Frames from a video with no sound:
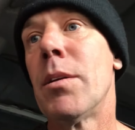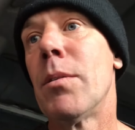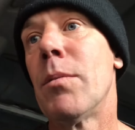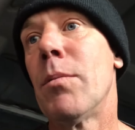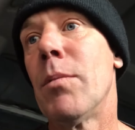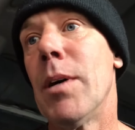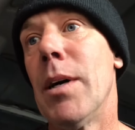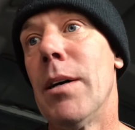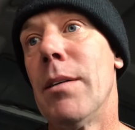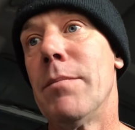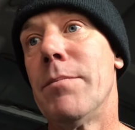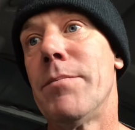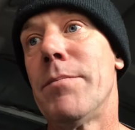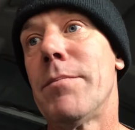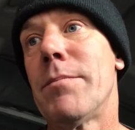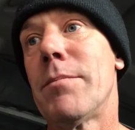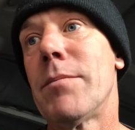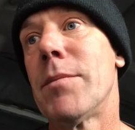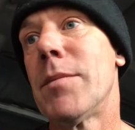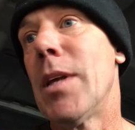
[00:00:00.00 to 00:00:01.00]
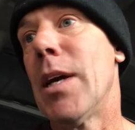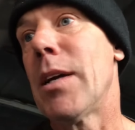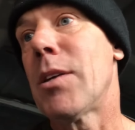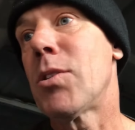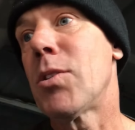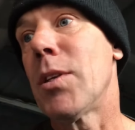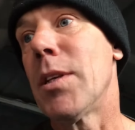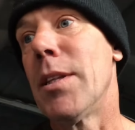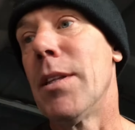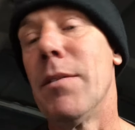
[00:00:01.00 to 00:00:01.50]
well,
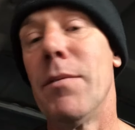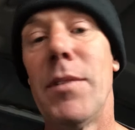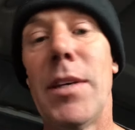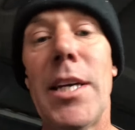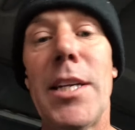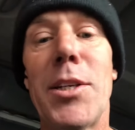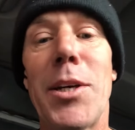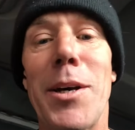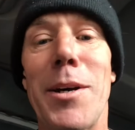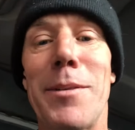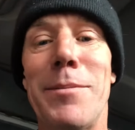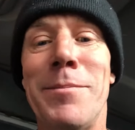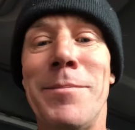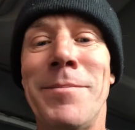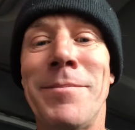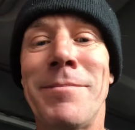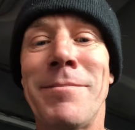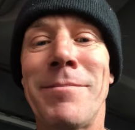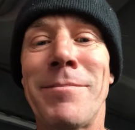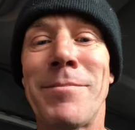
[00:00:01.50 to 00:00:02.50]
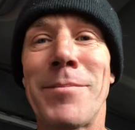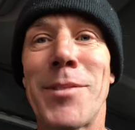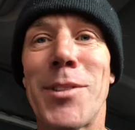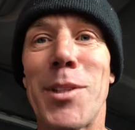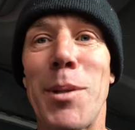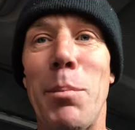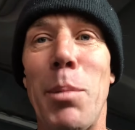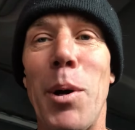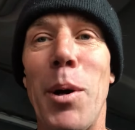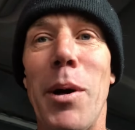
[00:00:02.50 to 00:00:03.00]
actually the Vito.
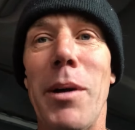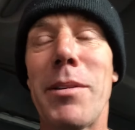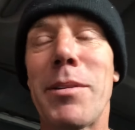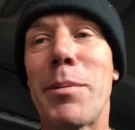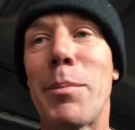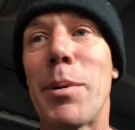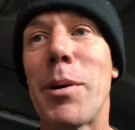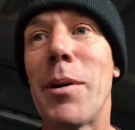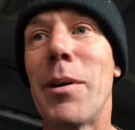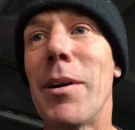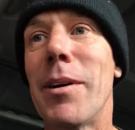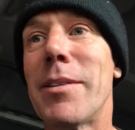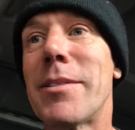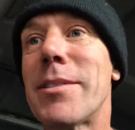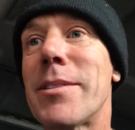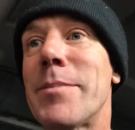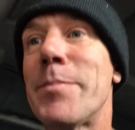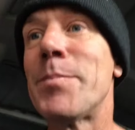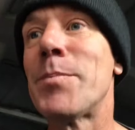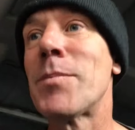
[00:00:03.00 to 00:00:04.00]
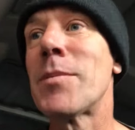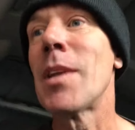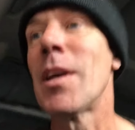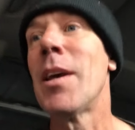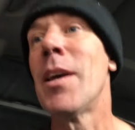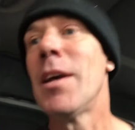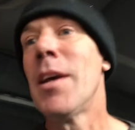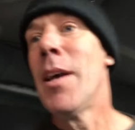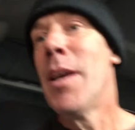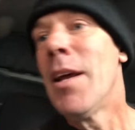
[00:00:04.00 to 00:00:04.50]
Surprise, surprise.
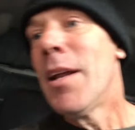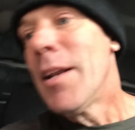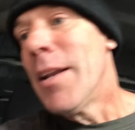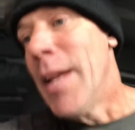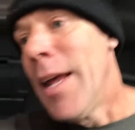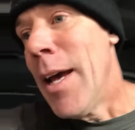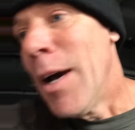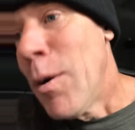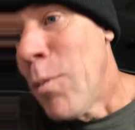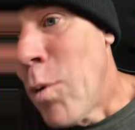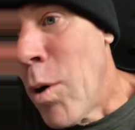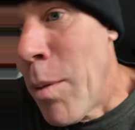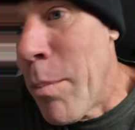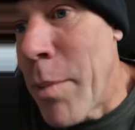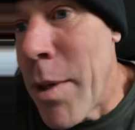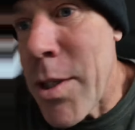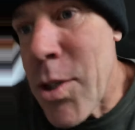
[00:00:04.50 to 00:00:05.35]
Now, what my